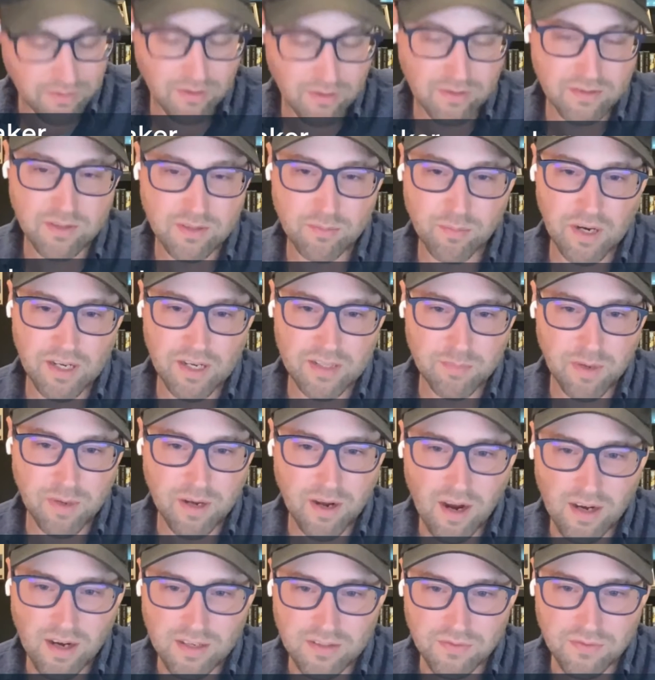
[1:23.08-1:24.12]
called Surprised by
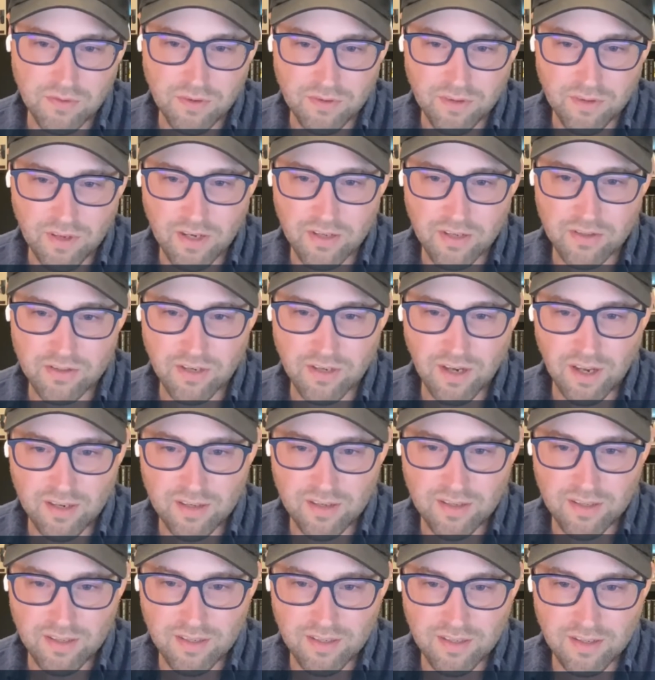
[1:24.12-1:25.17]
Oxford that I shot
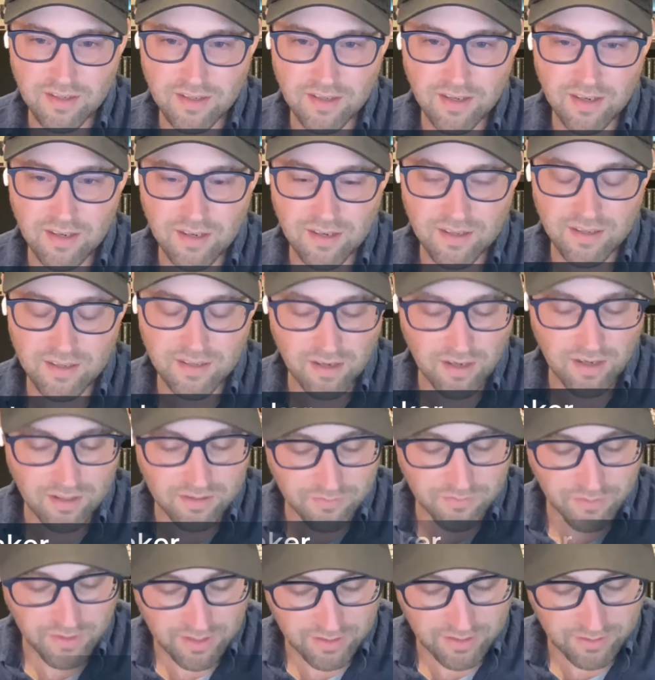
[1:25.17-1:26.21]
in
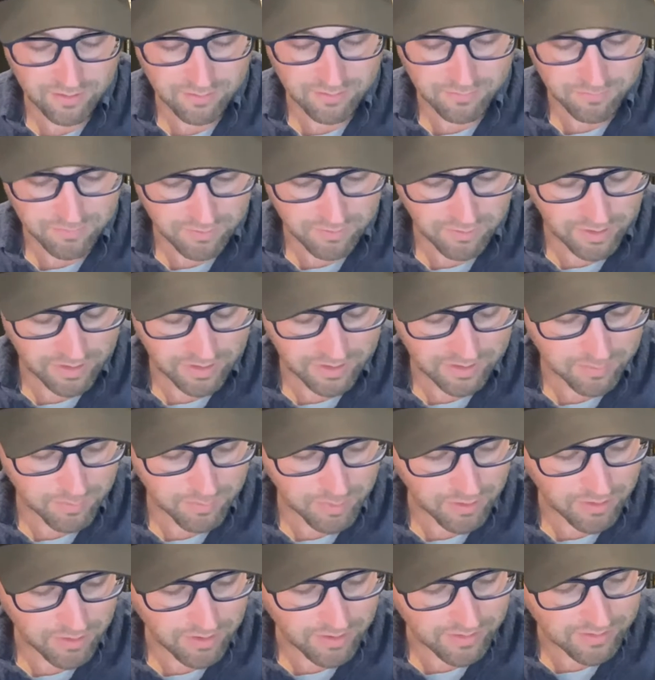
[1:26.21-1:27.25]
Oxford, England. It was a great
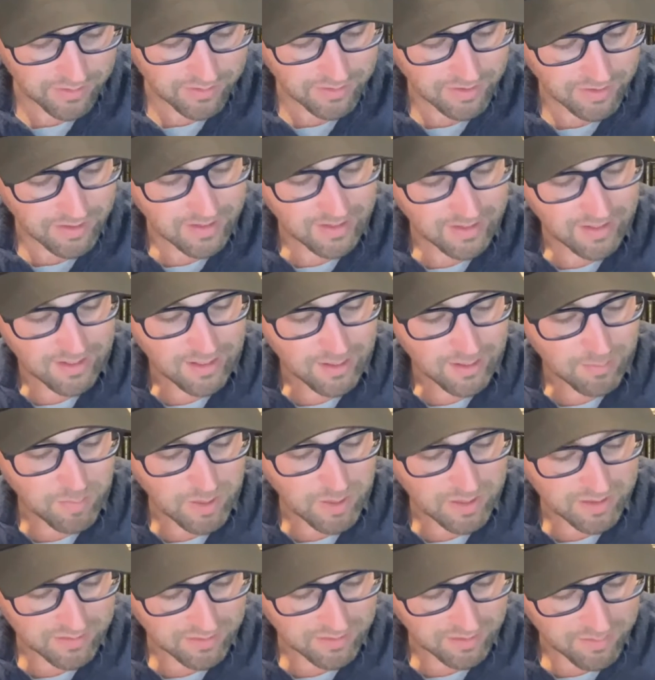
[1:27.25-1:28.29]
experience
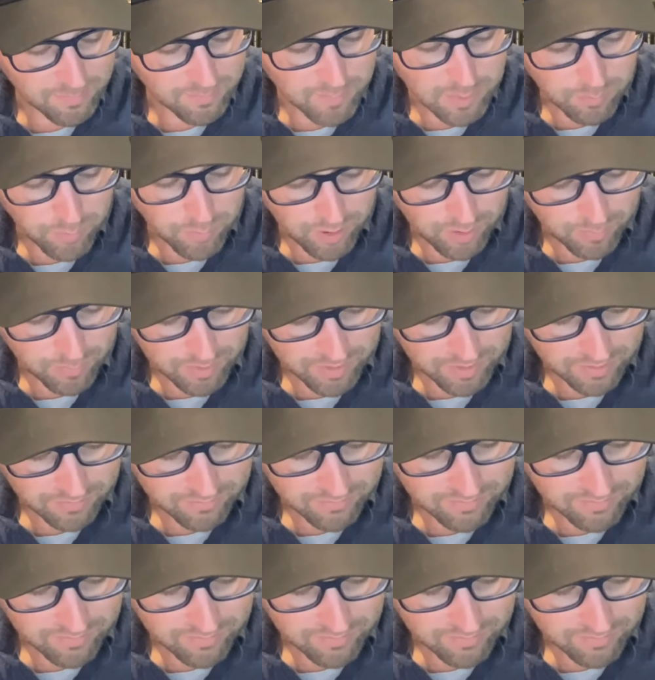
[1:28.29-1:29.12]
based on the memoir by